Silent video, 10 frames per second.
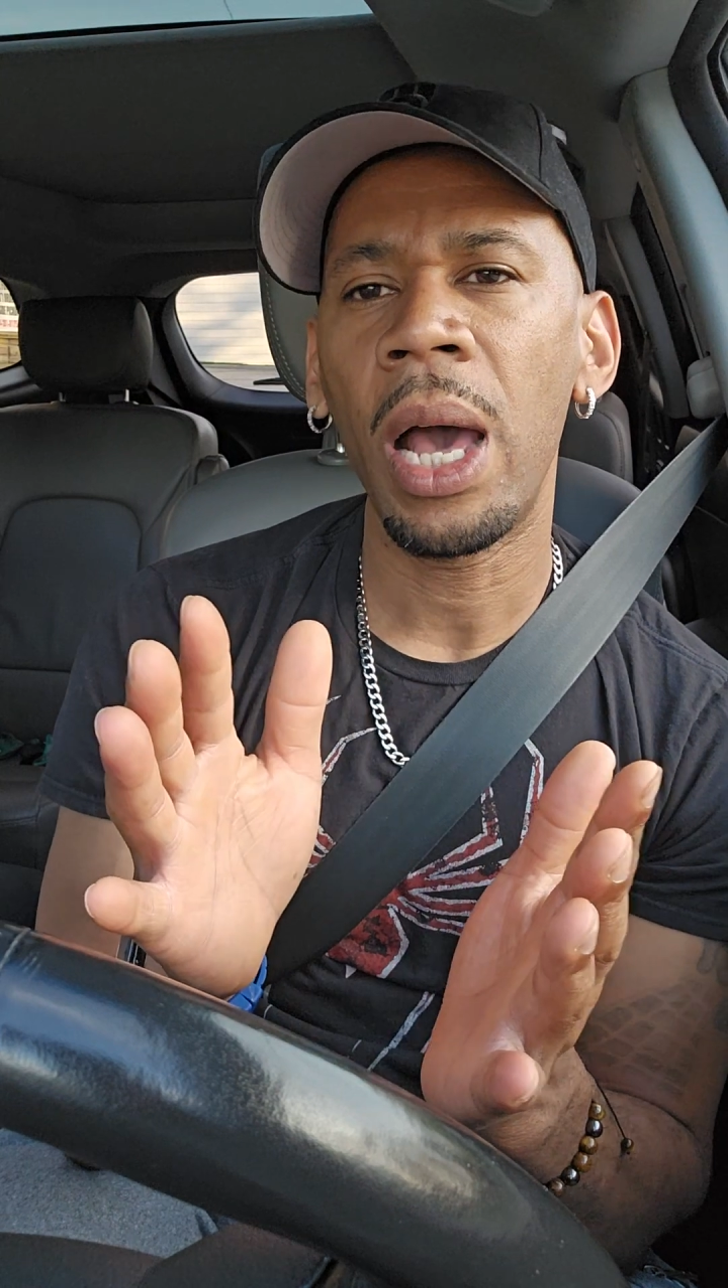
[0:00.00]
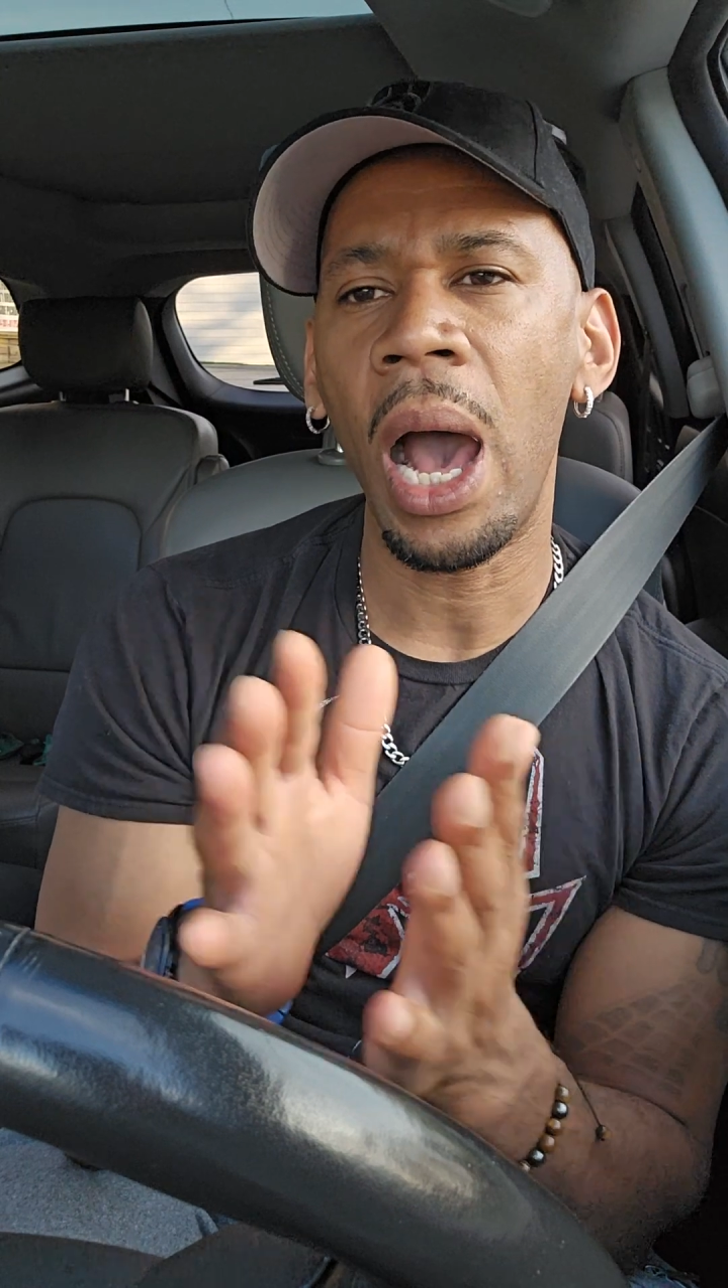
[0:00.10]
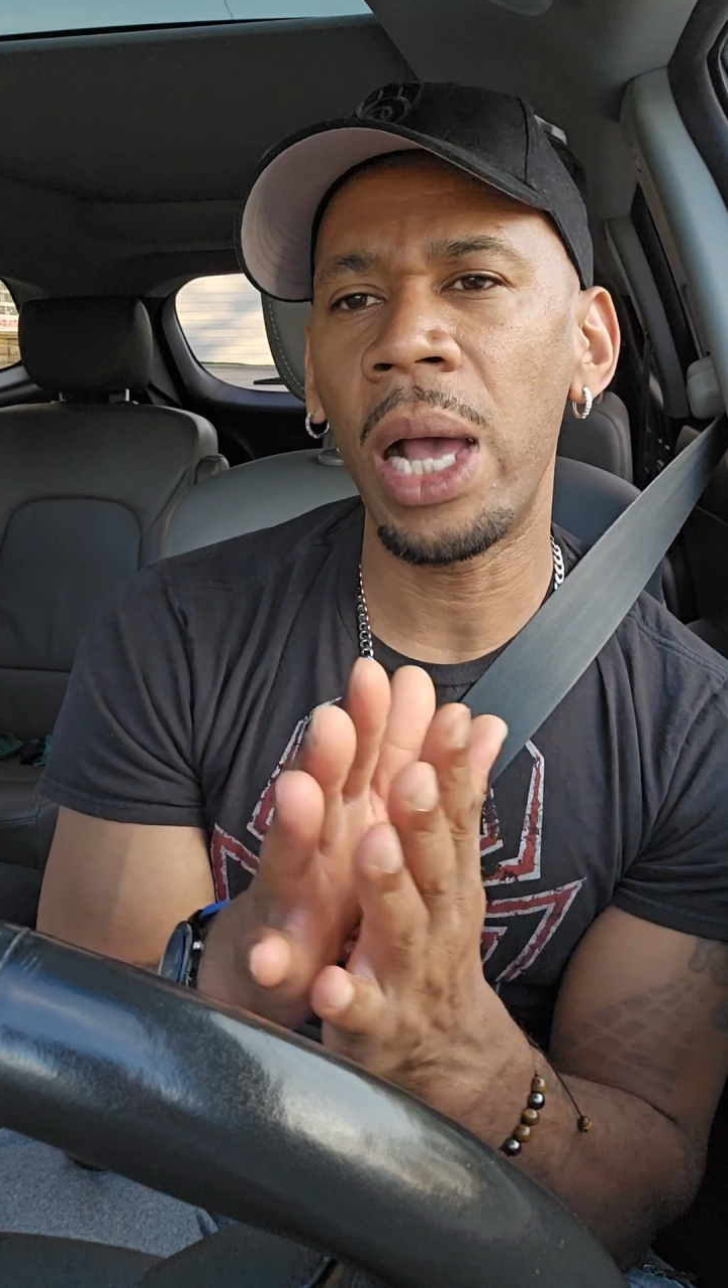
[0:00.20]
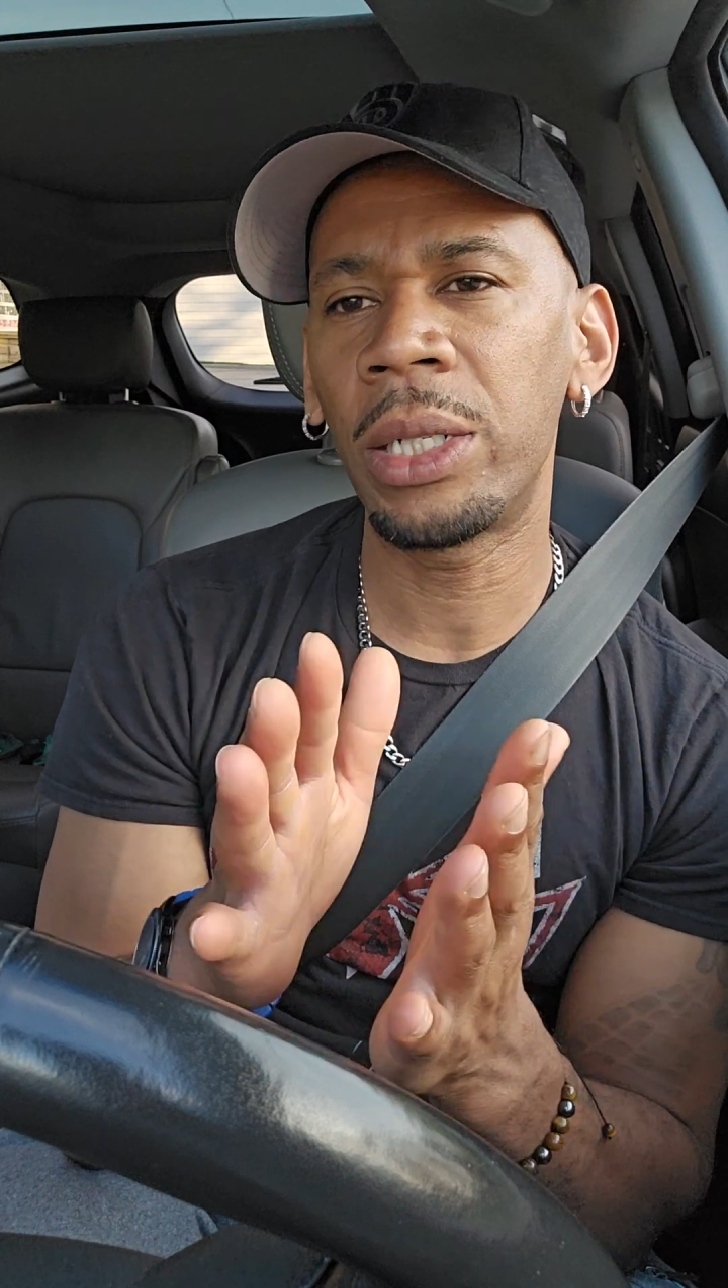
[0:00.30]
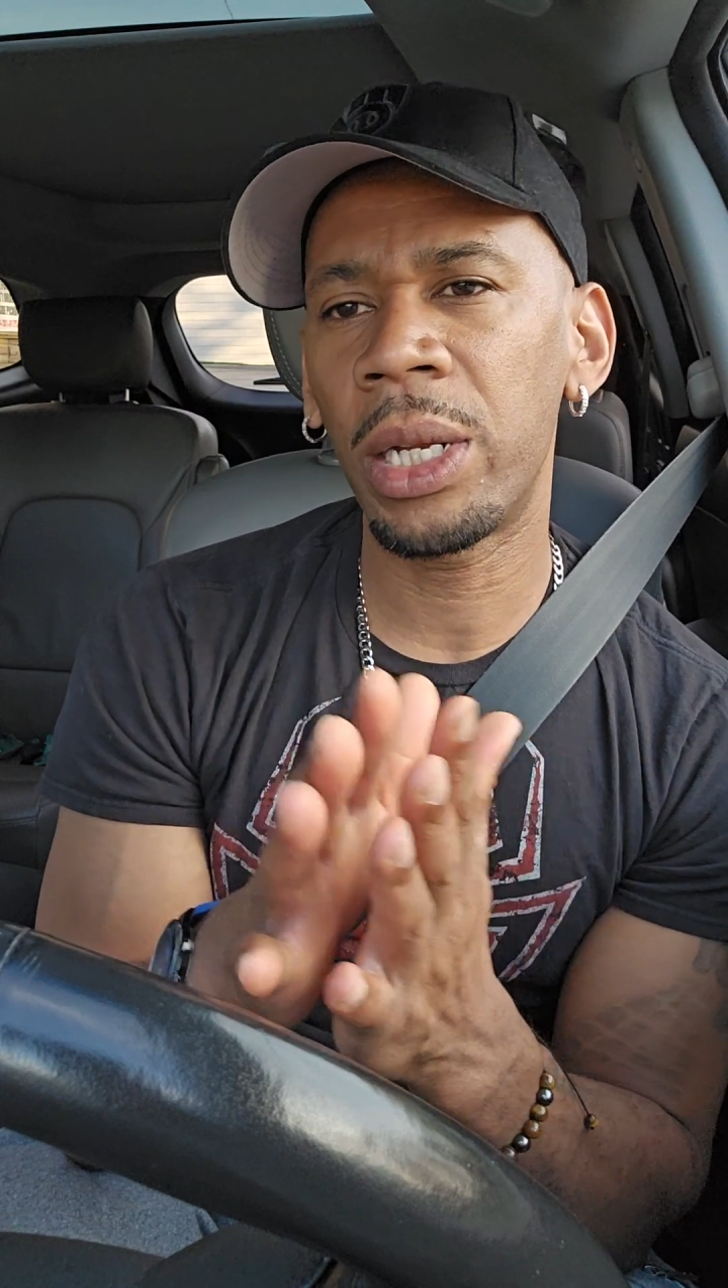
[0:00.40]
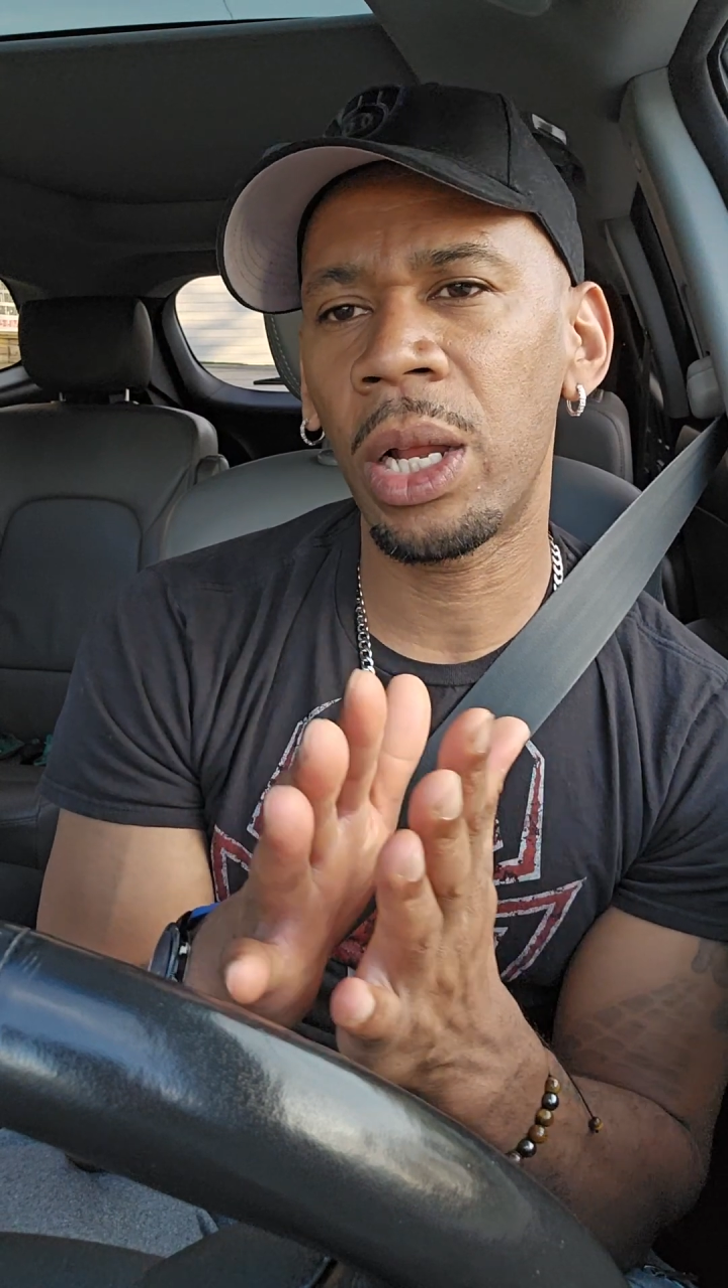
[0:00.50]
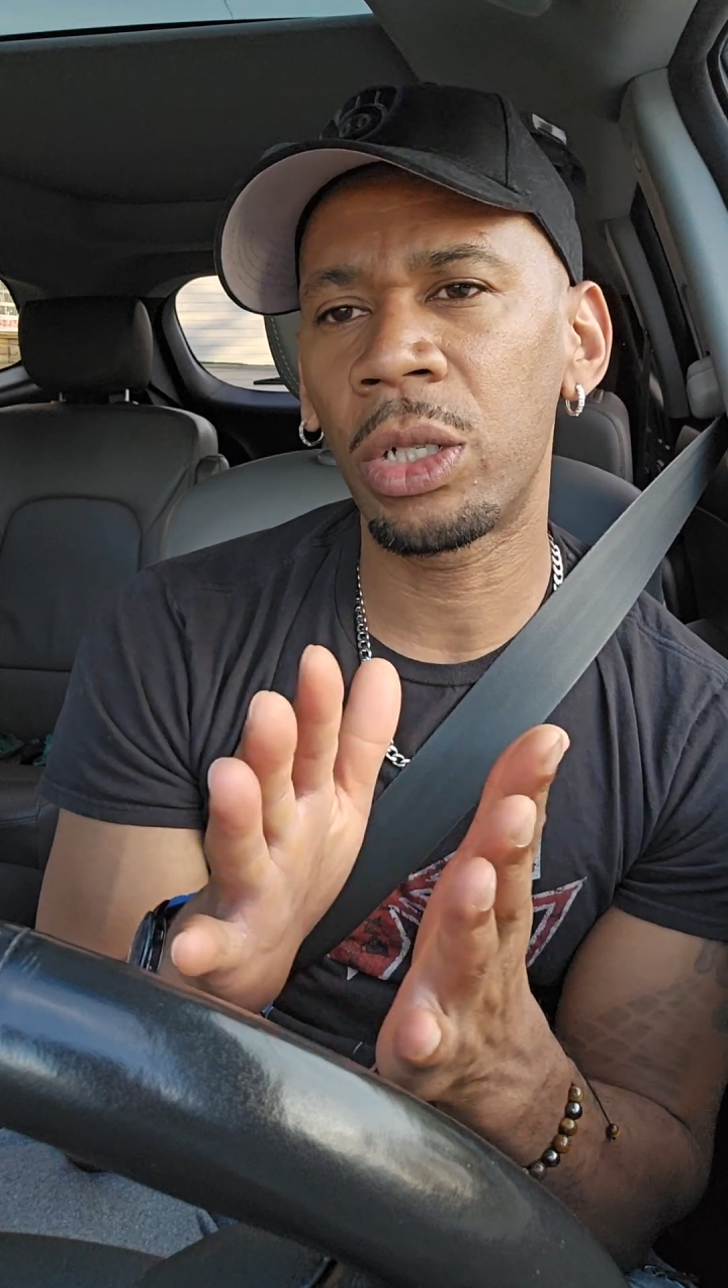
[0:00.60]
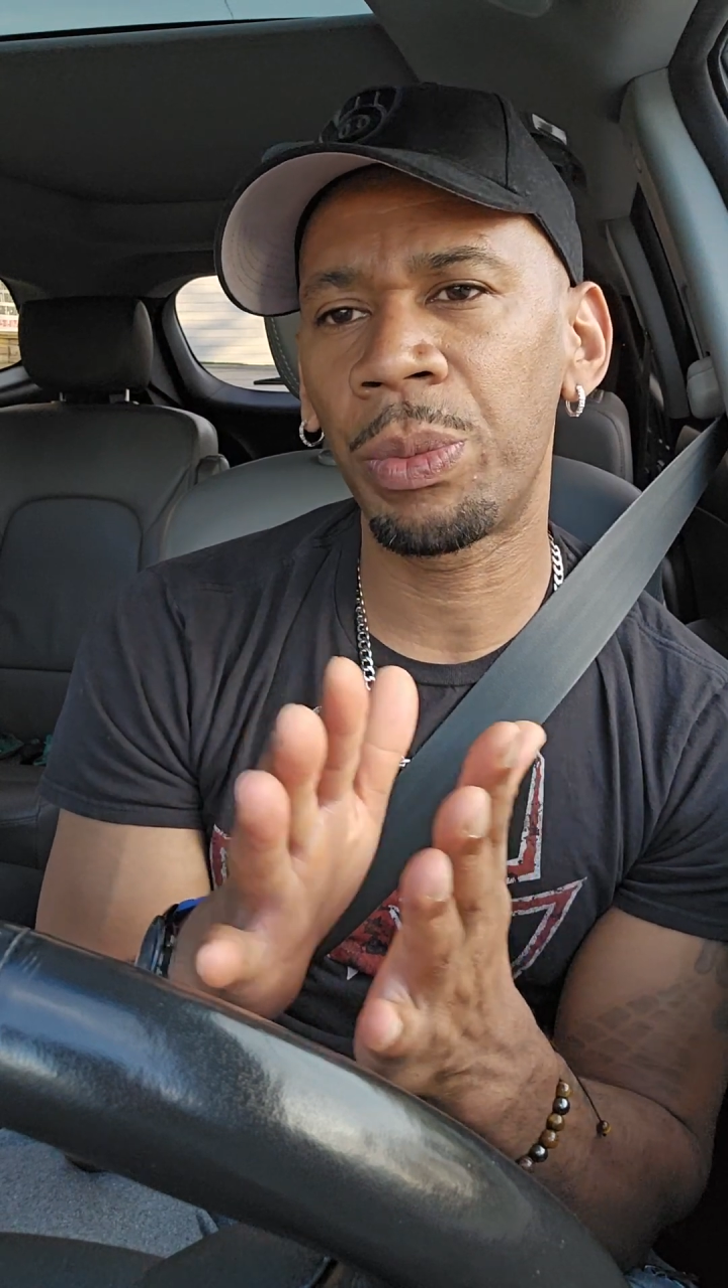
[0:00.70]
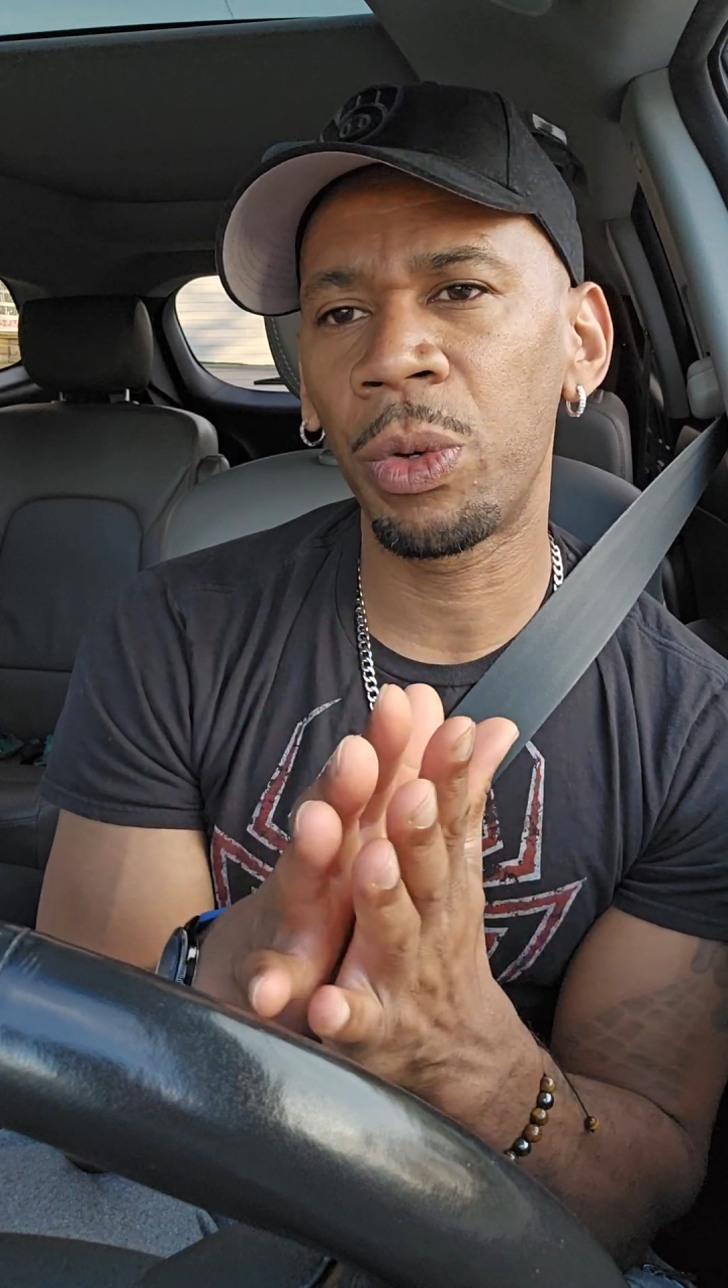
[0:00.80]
I set out to